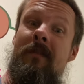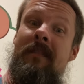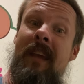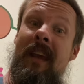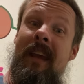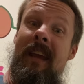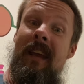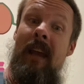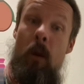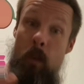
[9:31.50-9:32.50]
D.
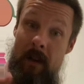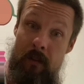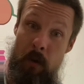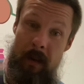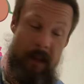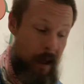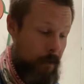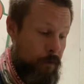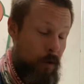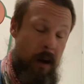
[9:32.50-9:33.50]
And when doing that,
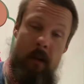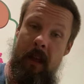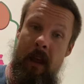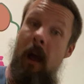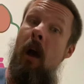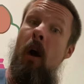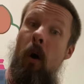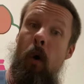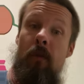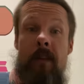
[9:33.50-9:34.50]
if you hear the
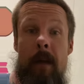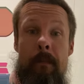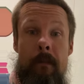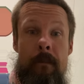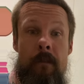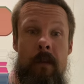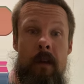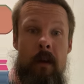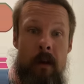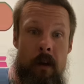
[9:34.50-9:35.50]
whole step,
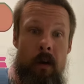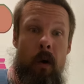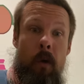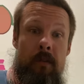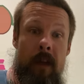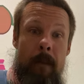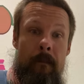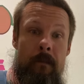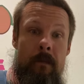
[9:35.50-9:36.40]
whole step,